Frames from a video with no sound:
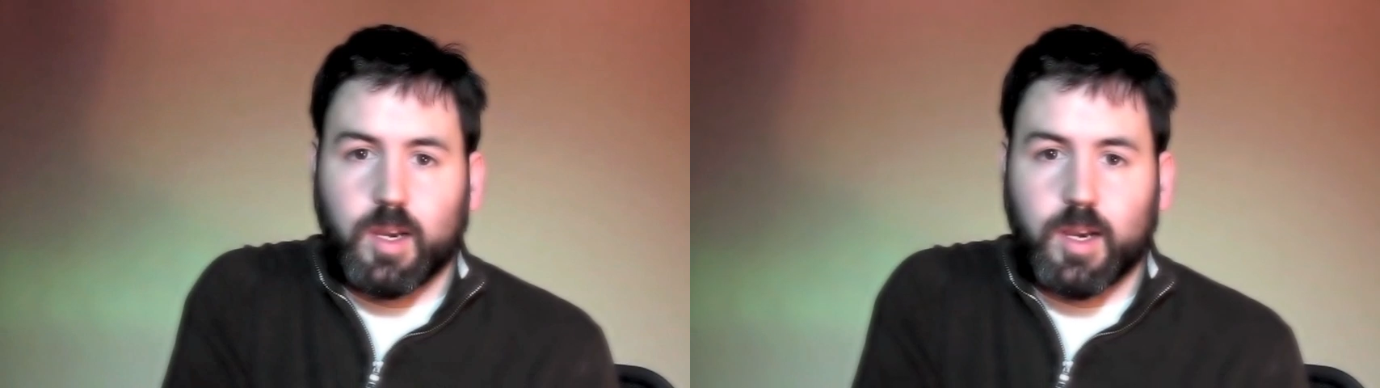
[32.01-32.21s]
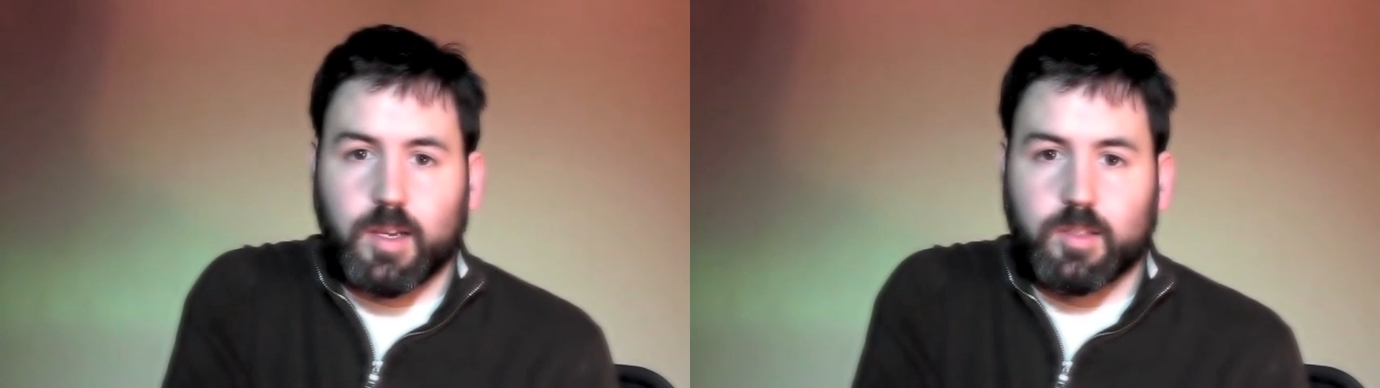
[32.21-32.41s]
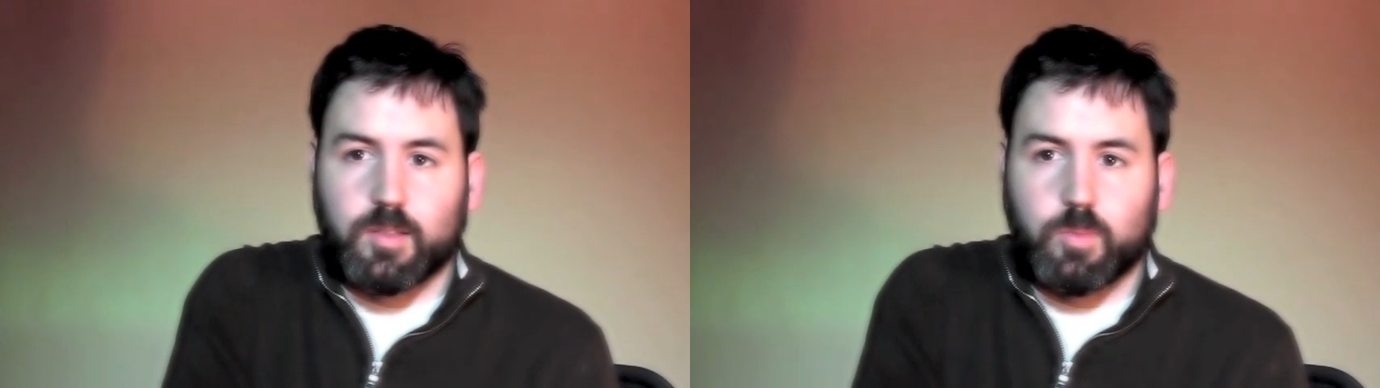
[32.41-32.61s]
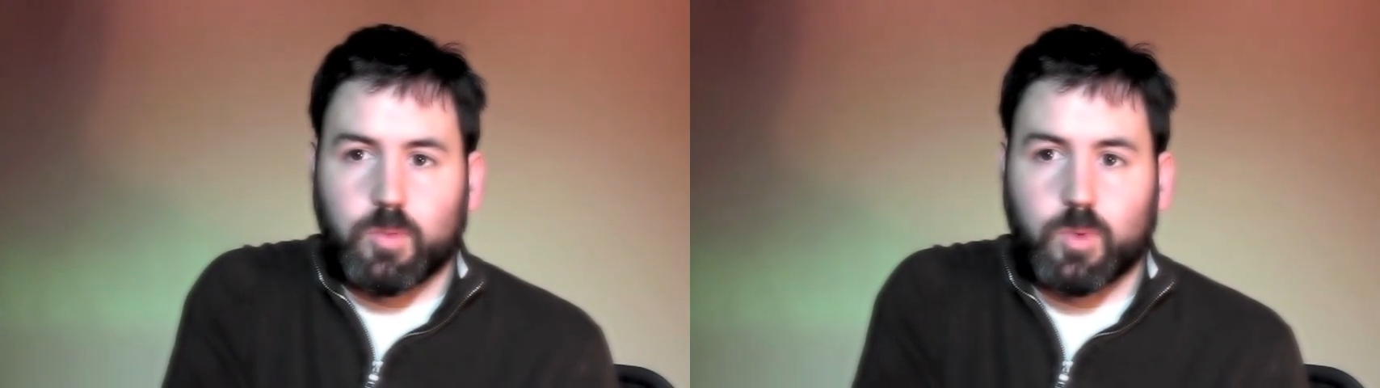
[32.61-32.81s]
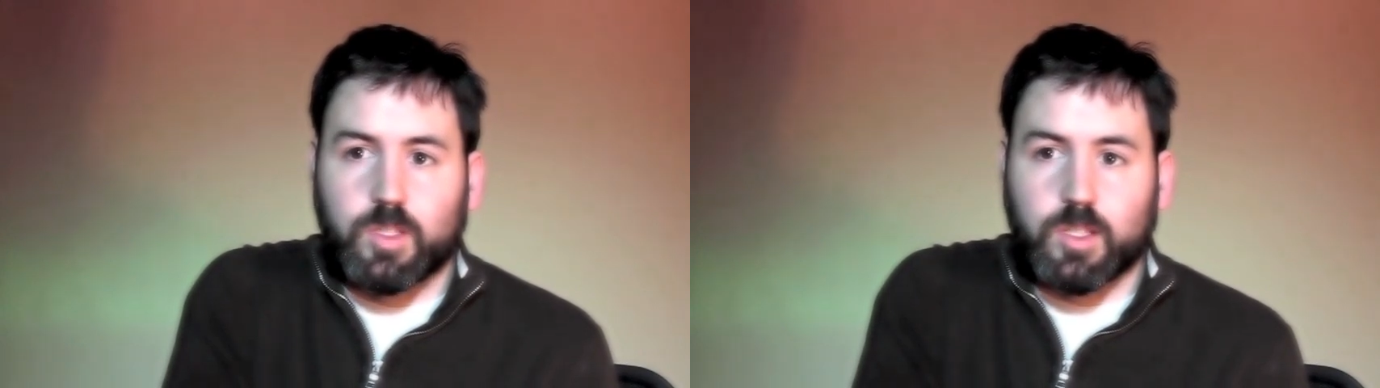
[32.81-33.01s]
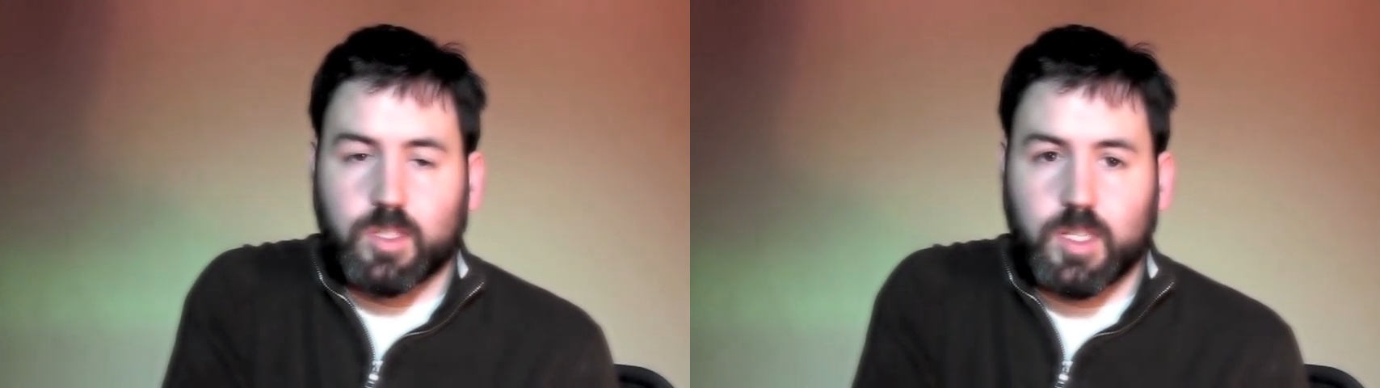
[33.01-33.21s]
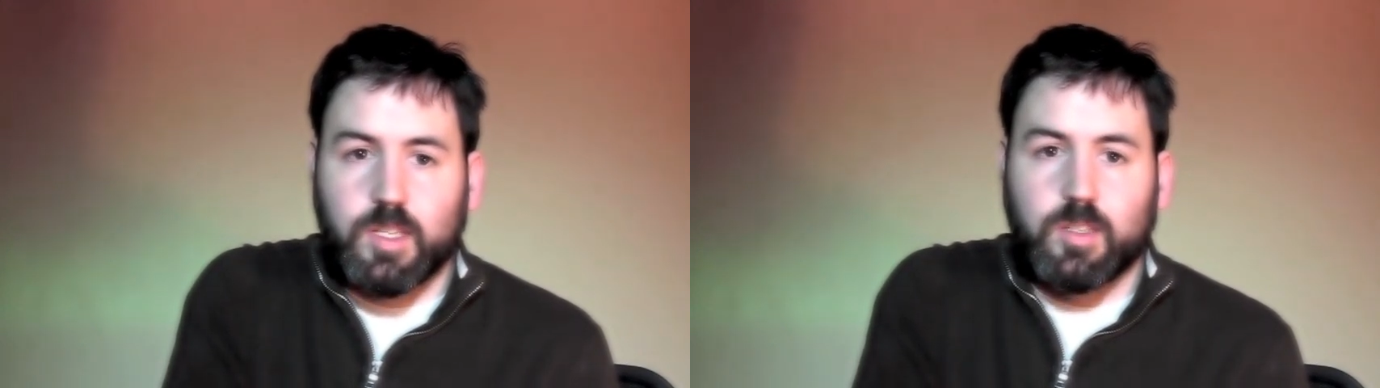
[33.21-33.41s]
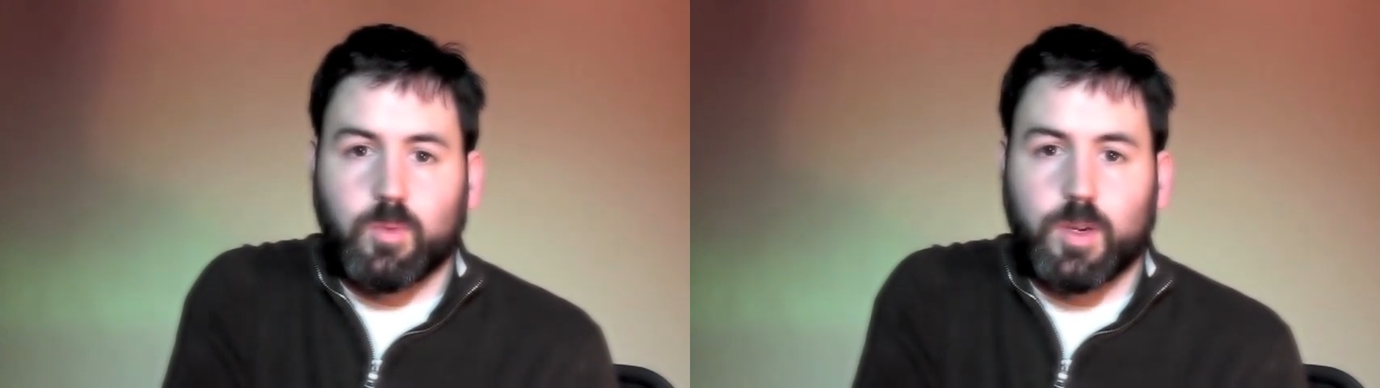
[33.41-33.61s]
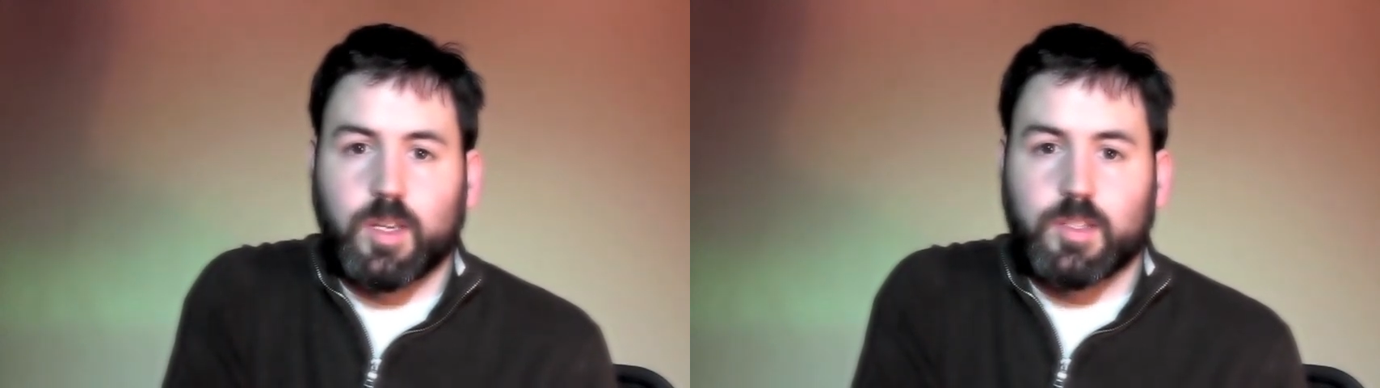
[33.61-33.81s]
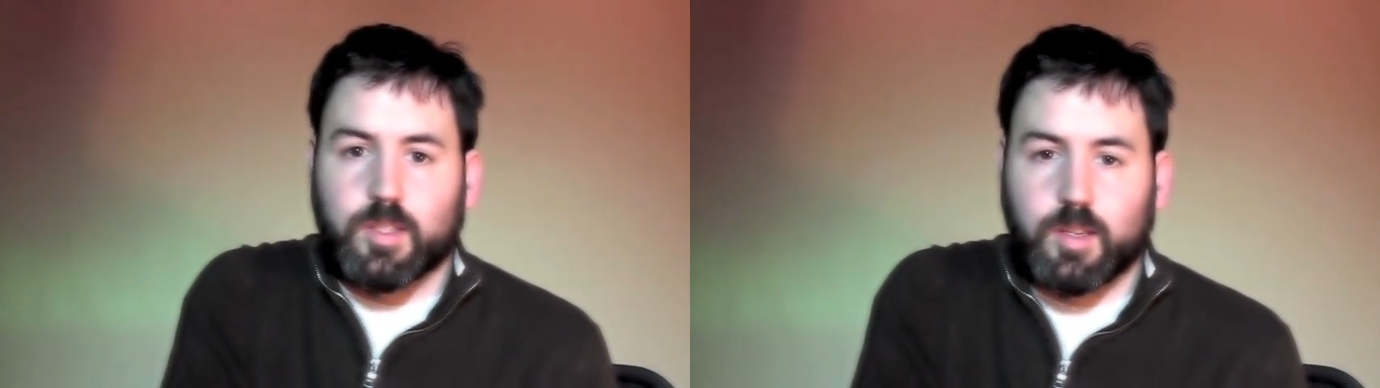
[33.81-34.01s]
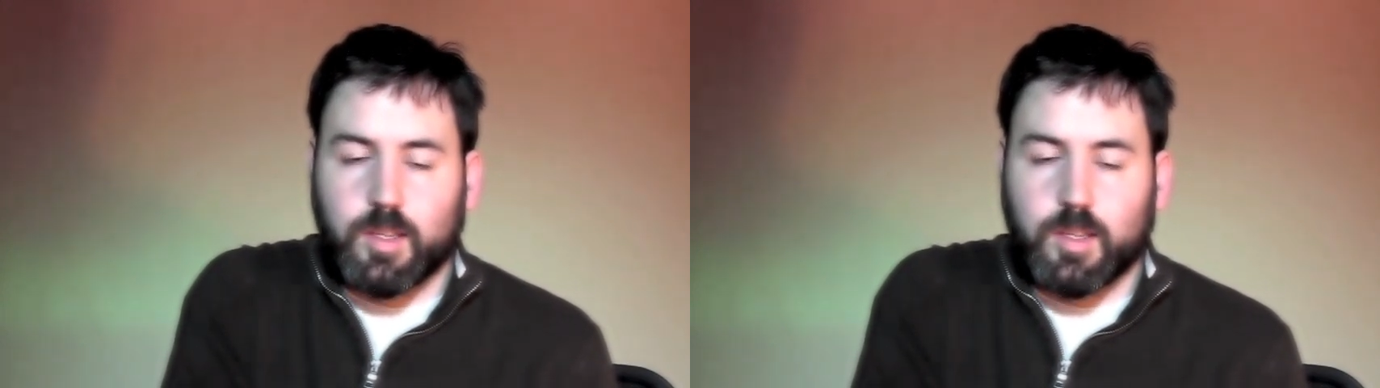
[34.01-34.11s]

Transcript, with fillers: uh, would, would succeeds and what doesn't.